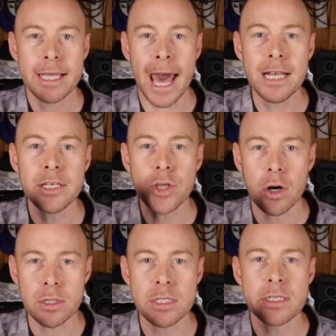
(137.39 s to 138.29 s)
Ken
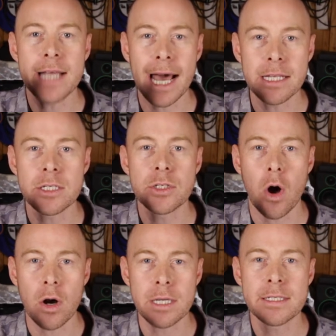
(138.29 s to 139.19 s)
Dodd's Dad's
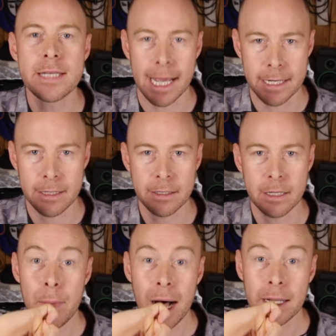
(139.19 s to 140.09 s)
Dog's Dead.
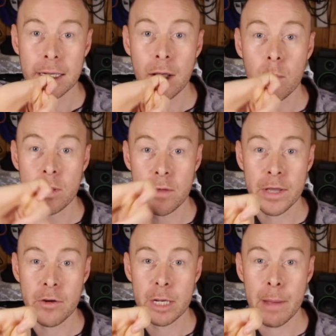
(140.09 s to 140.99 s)
But with your
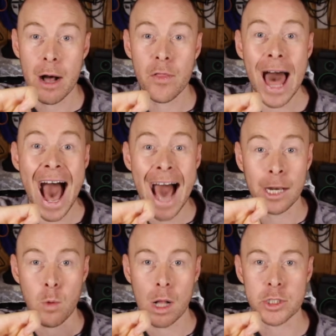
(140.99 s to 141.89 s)
finger in your mouth
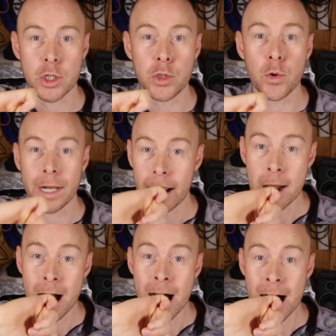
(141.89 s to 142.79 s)
and whilst you're yawning.
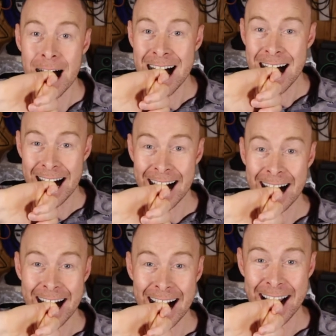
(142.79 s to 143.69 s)

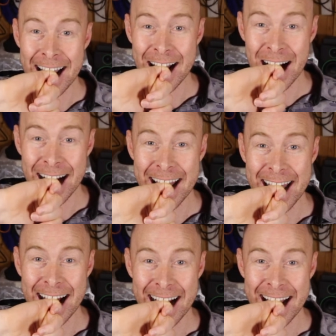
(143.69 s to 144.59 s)
Ken Dodd's
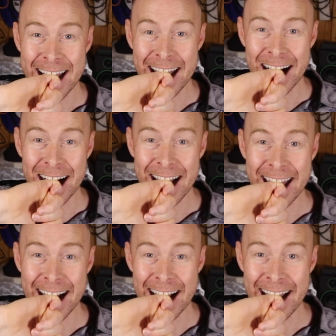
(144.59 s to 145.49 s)
Dad's Dog's
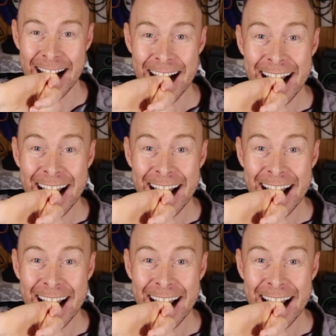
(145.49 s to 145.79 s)
Dead.